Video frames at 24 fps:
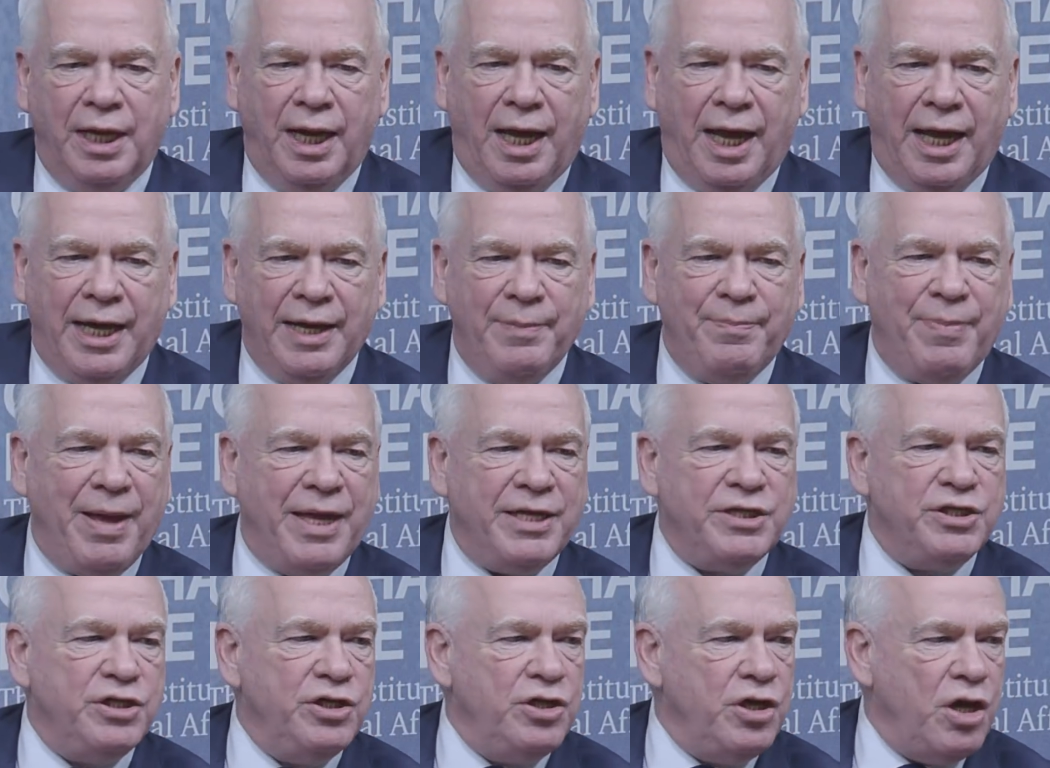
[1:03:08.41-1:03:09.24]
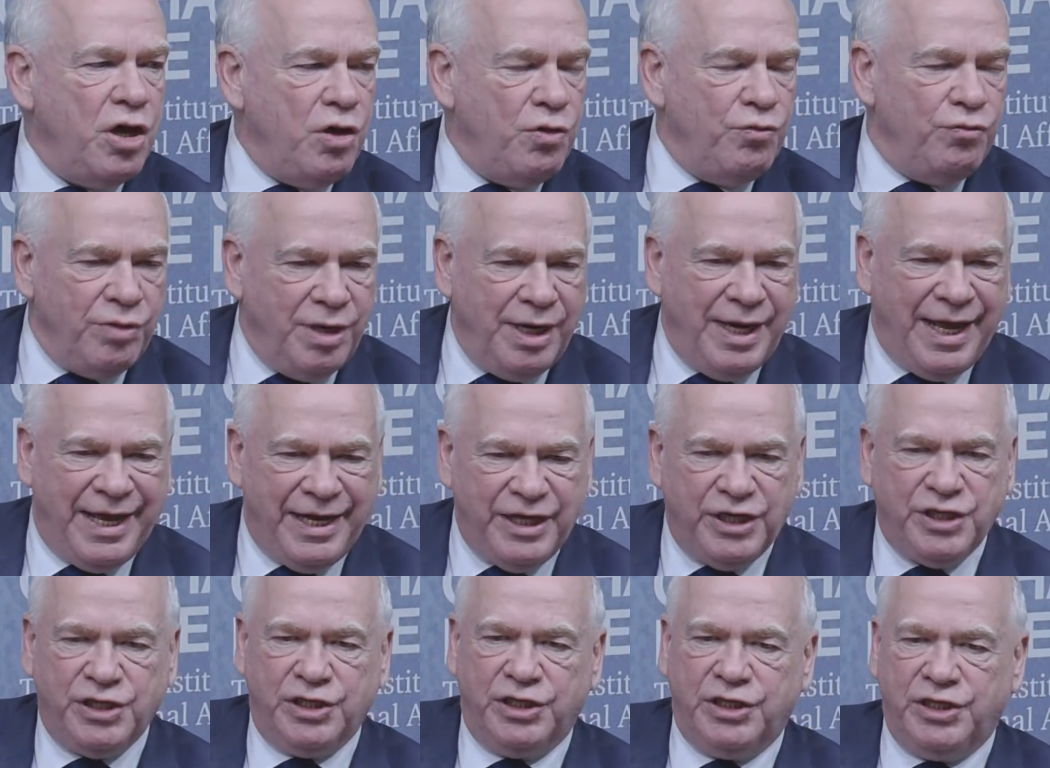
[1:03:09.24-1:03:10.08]
and it bears no
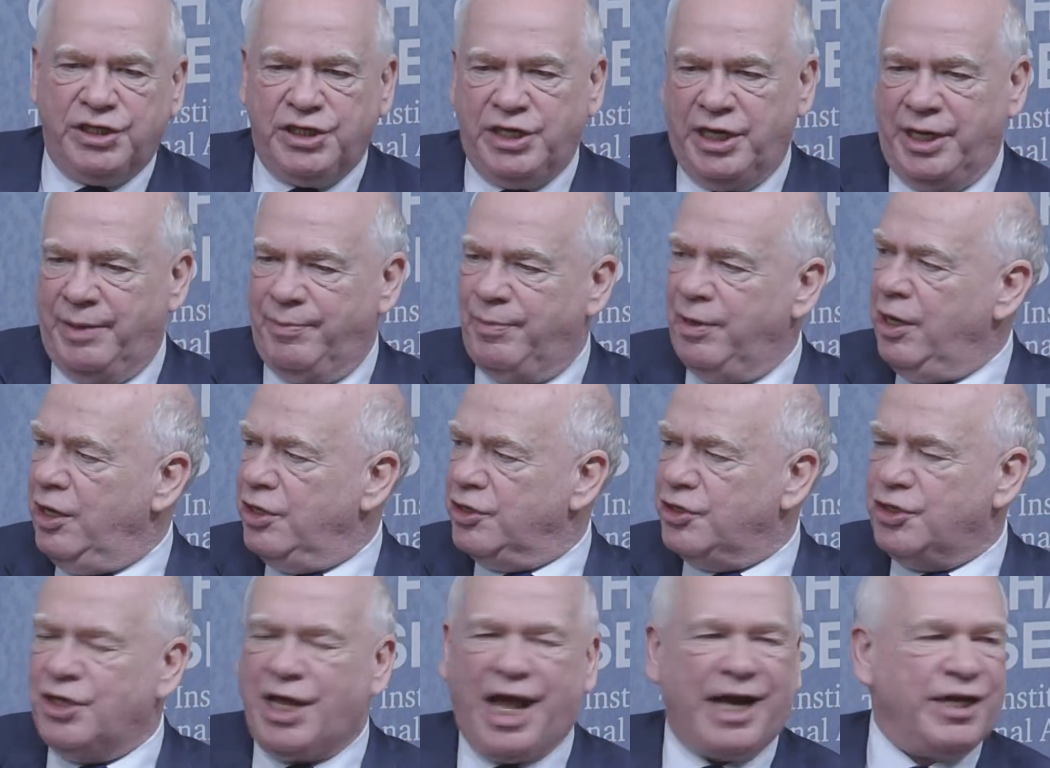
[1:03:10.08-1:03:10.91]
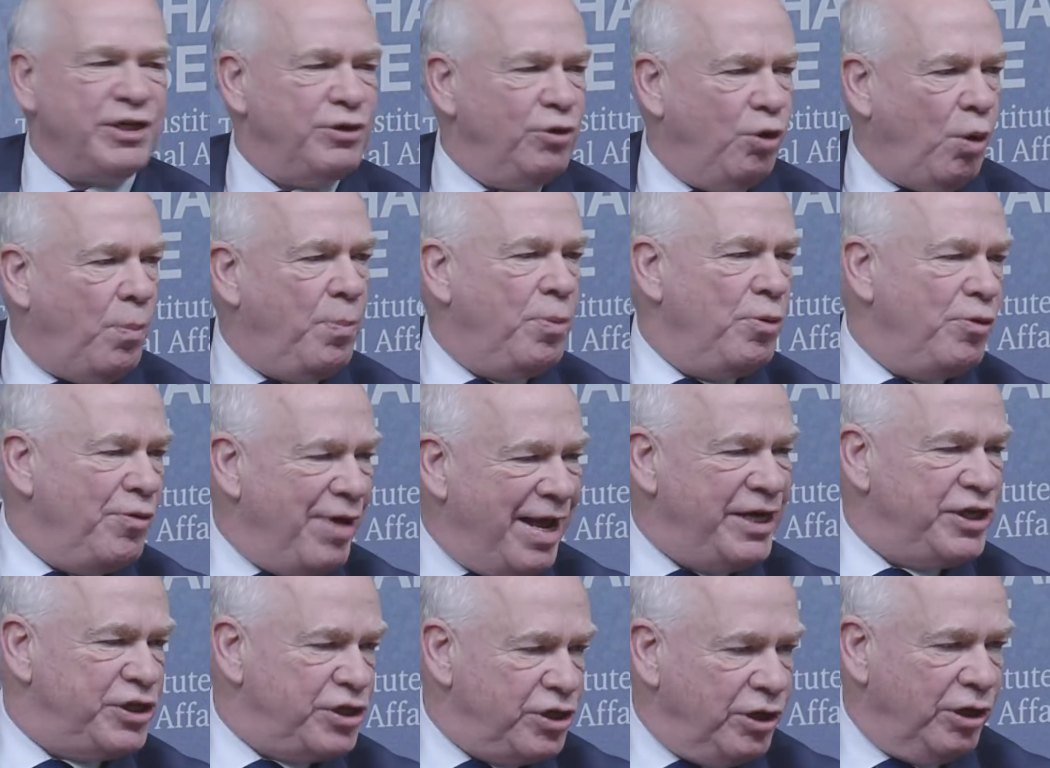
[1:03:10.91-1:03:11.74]
relationship to the actual
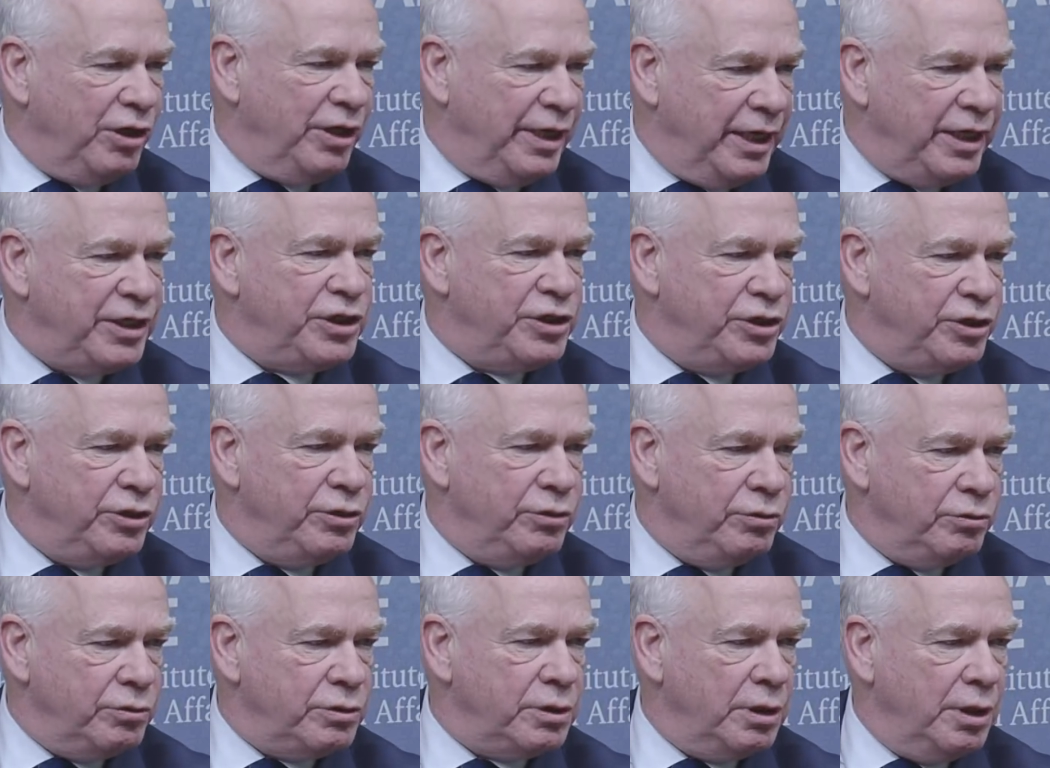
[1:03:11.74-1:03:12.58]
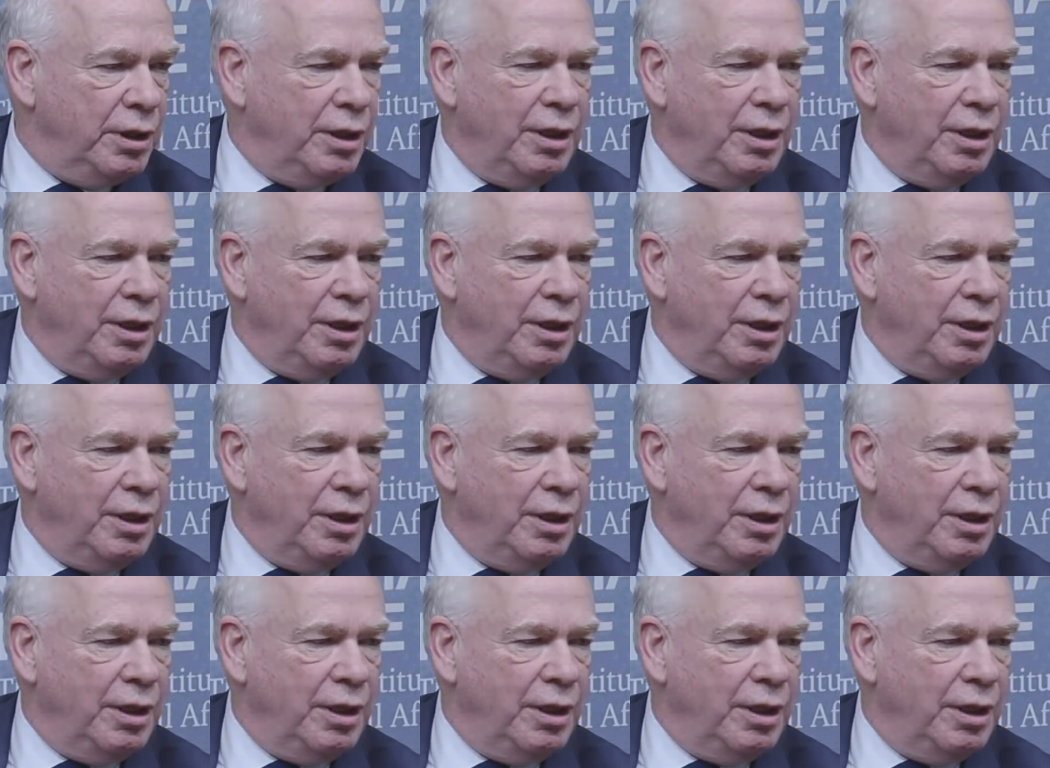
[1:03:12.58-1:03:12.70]
operational issues